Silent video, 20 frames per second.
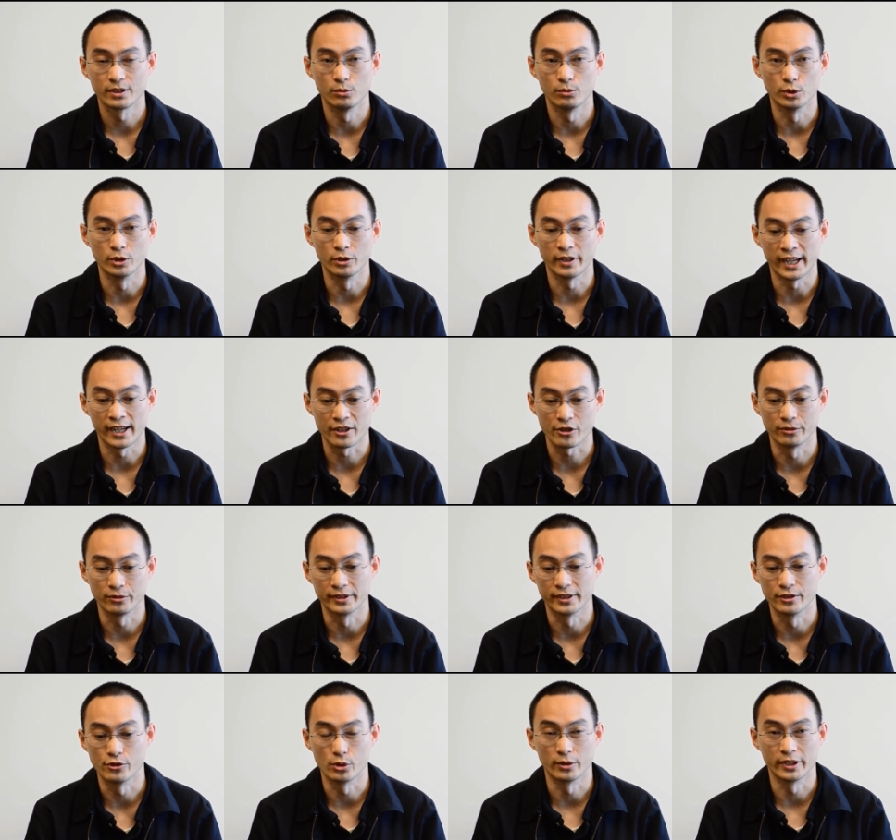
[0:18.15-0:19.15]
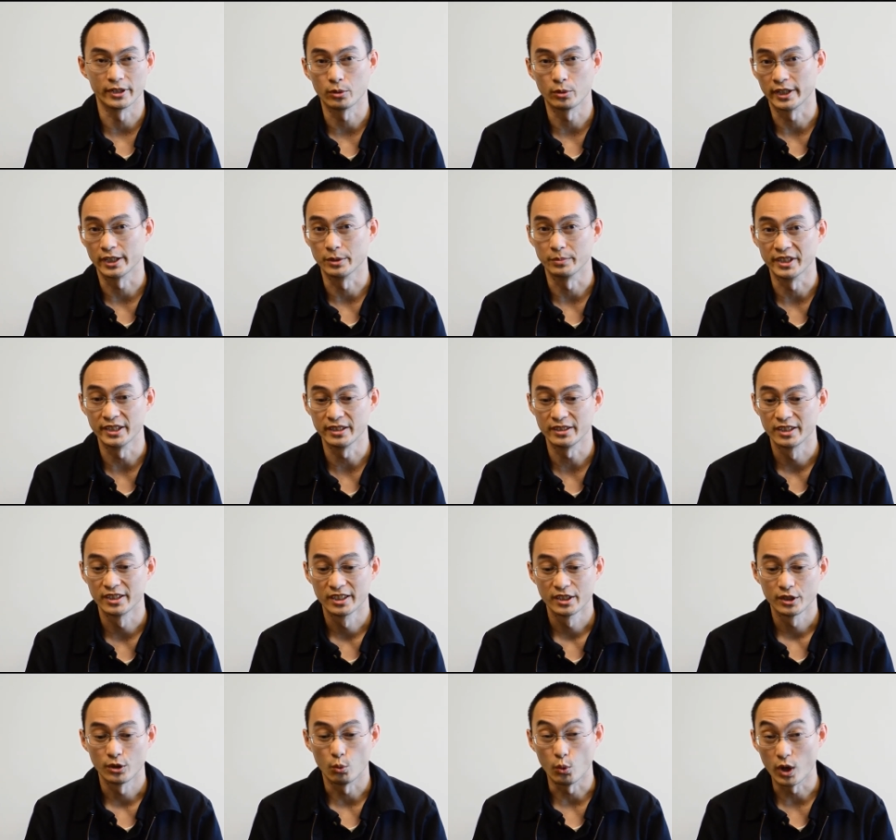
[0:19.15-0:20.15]
will actually enjoy it quite a bit.
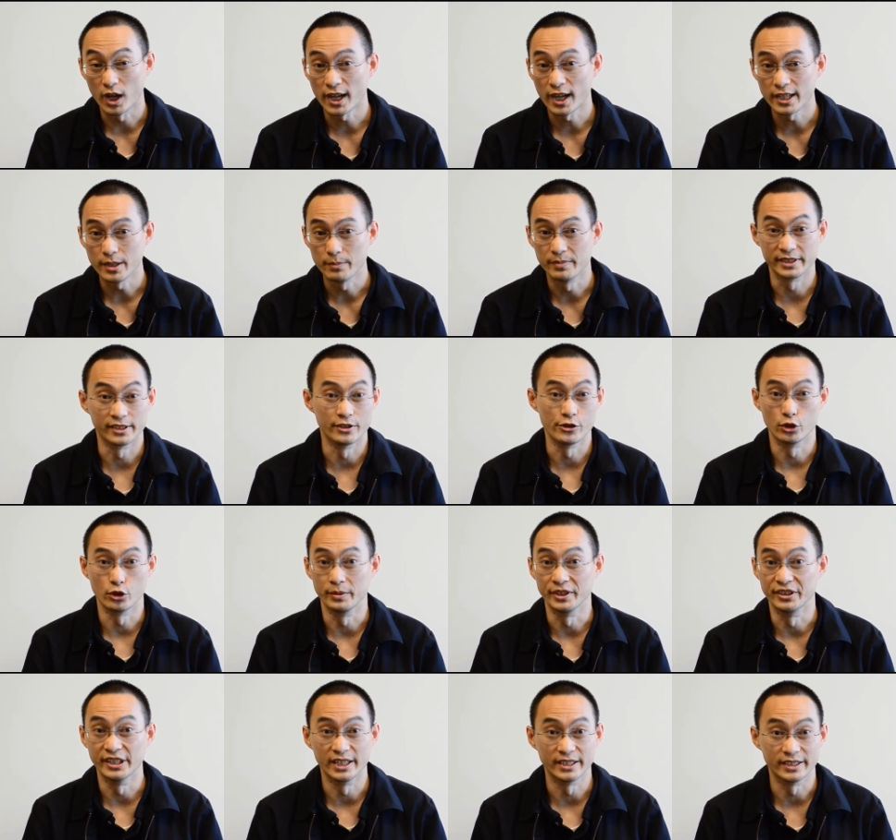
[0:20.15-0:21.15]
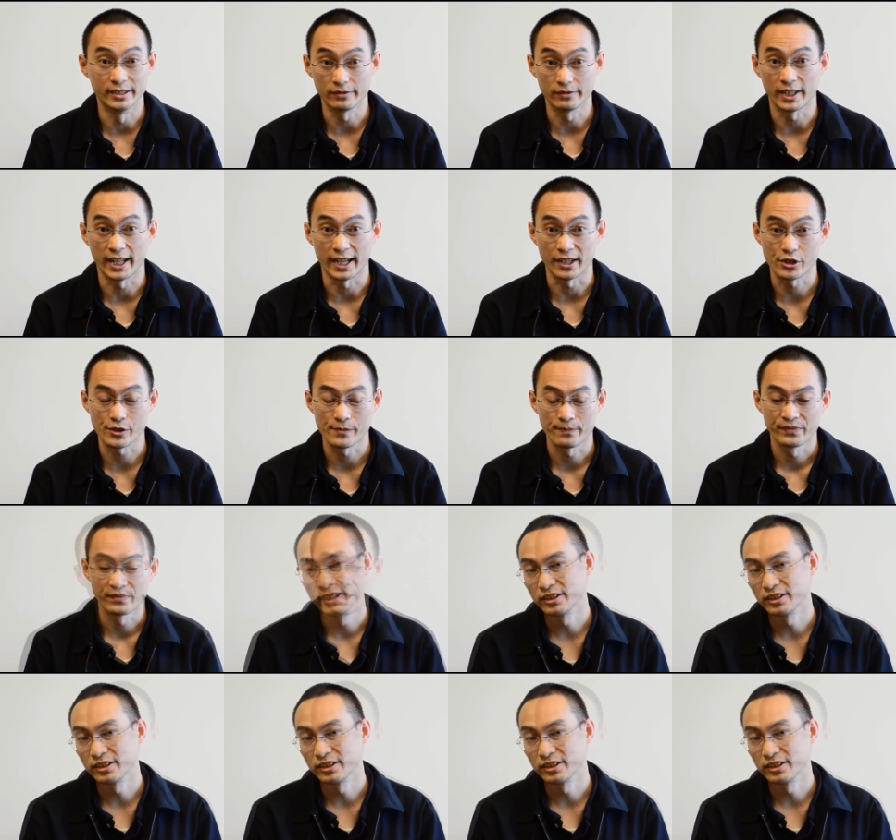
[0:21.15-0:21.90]
Why? Because you'll be done in a flash.